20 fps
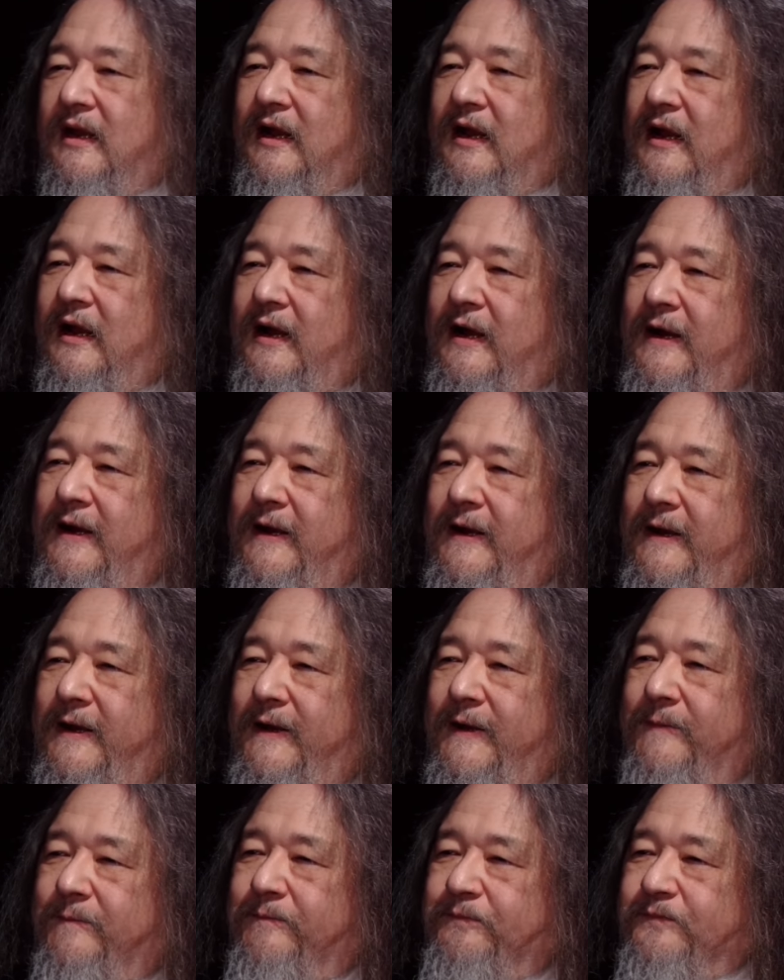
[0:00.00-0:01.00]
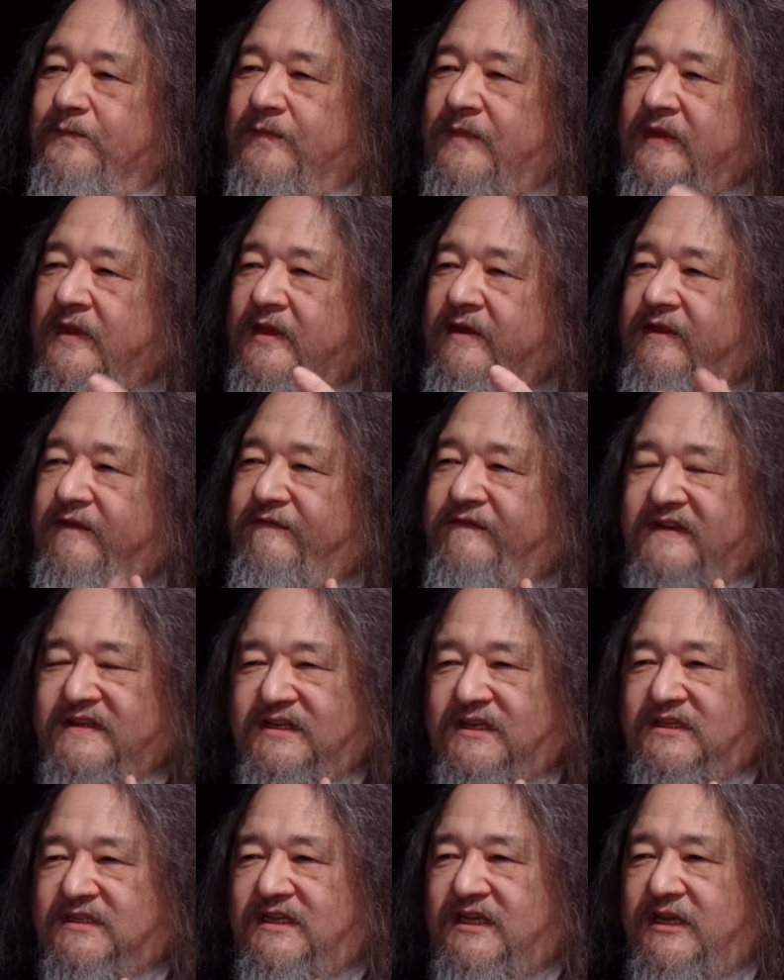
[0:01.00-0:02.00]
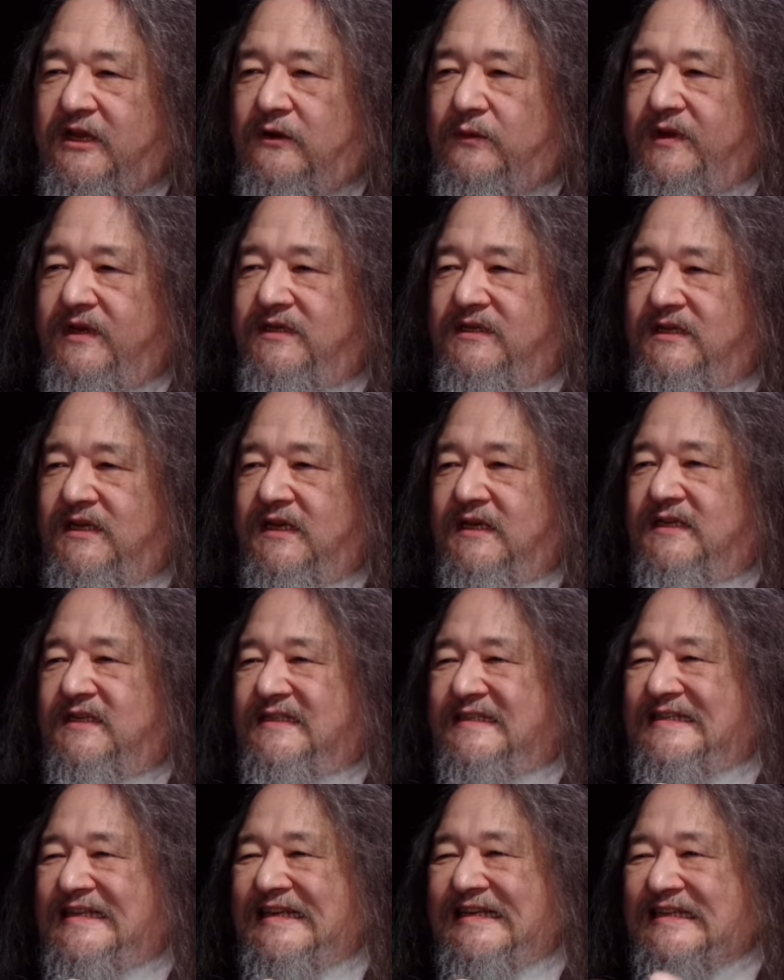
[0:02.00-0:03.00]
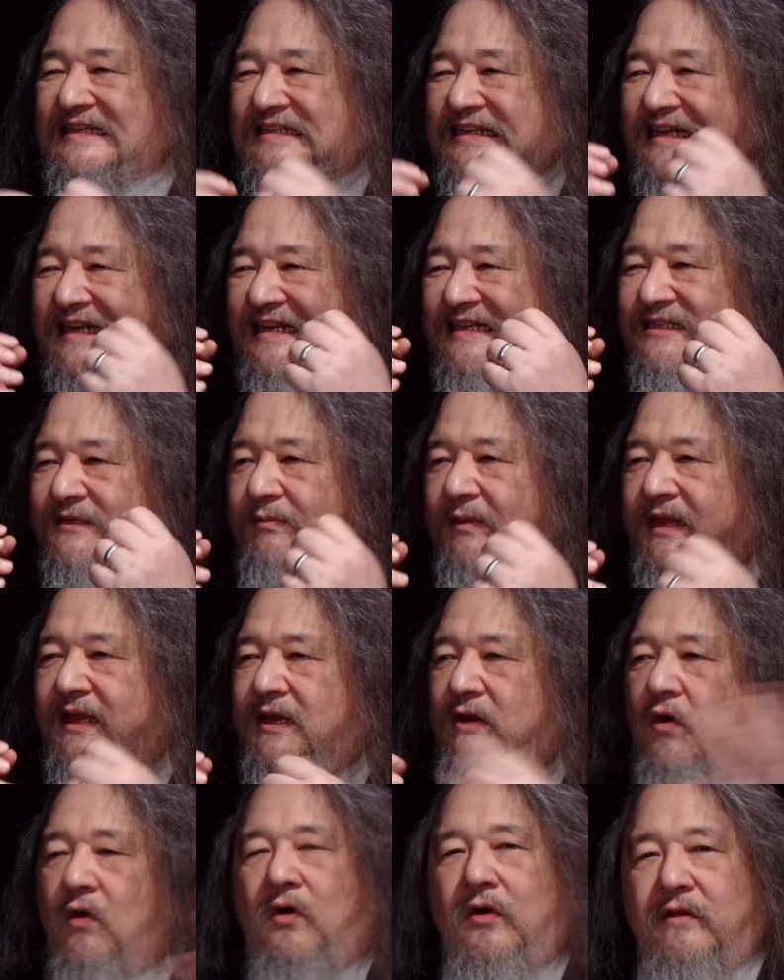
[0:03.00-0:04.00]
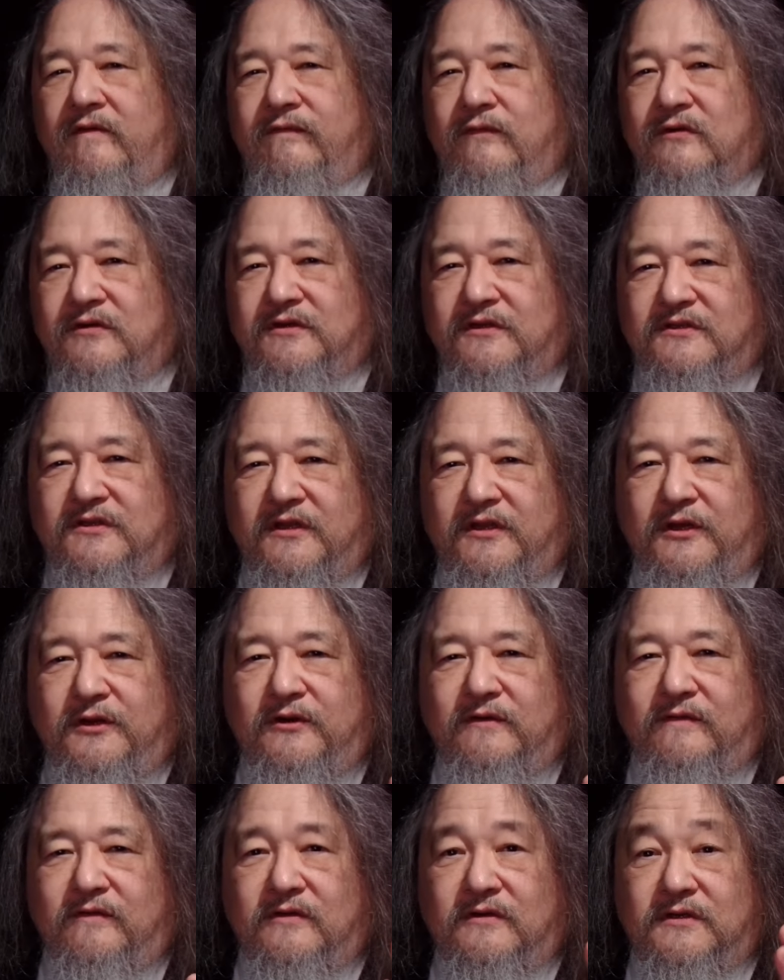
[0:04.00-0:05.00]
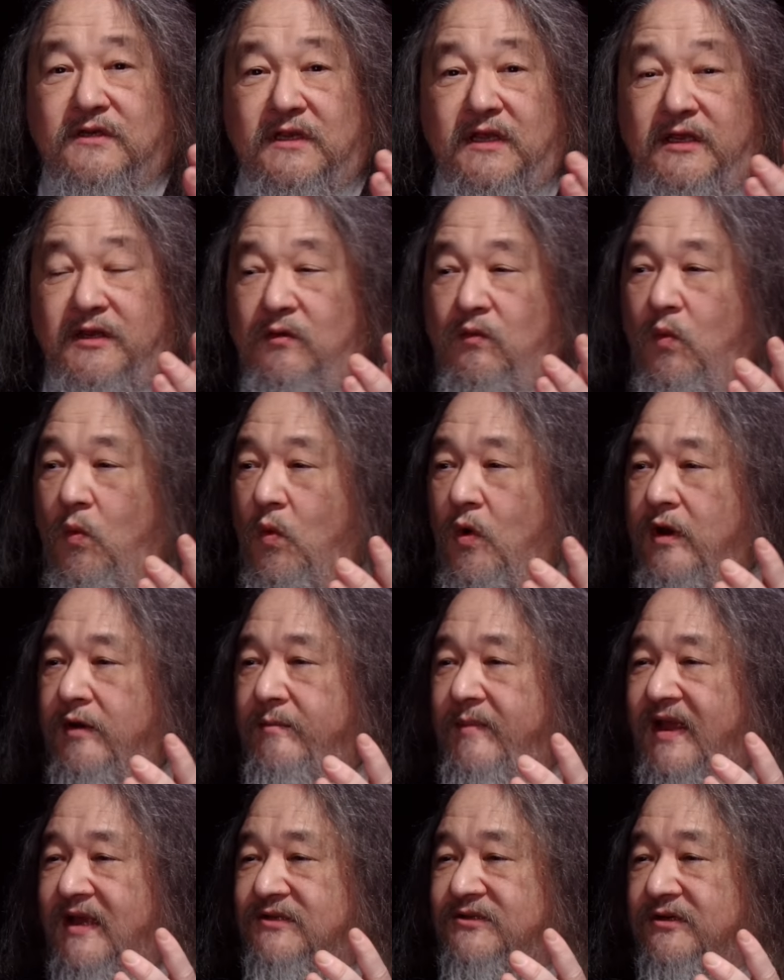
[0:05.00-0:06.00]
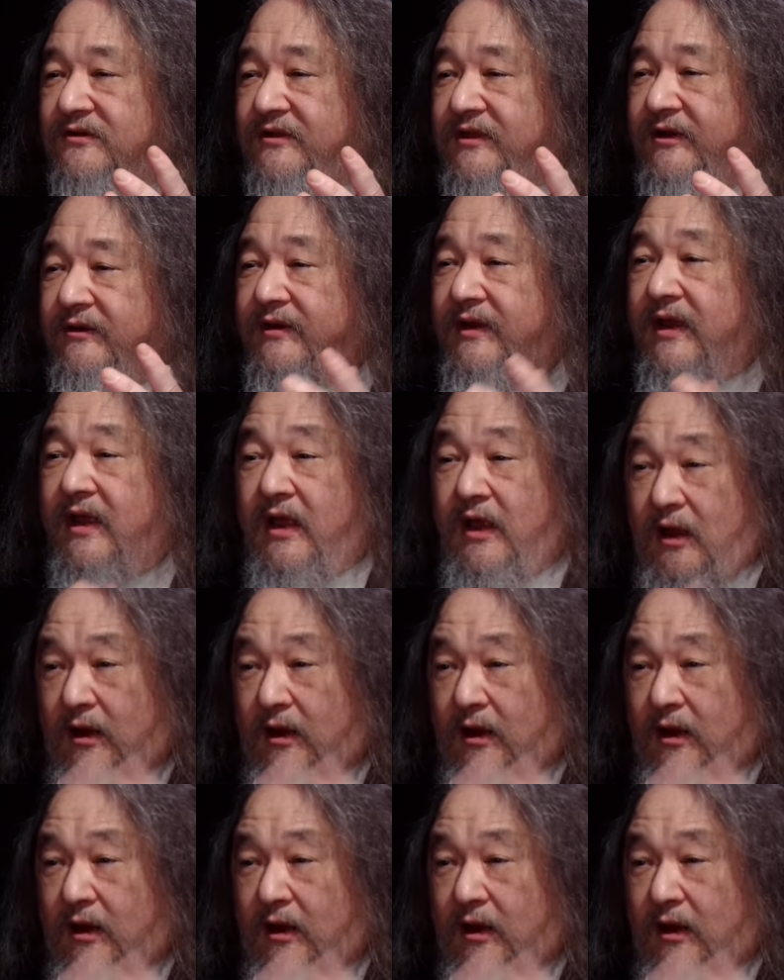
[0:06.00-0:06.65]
Um, Physics TOE seeks to explain all the forces of the universe in one master theory.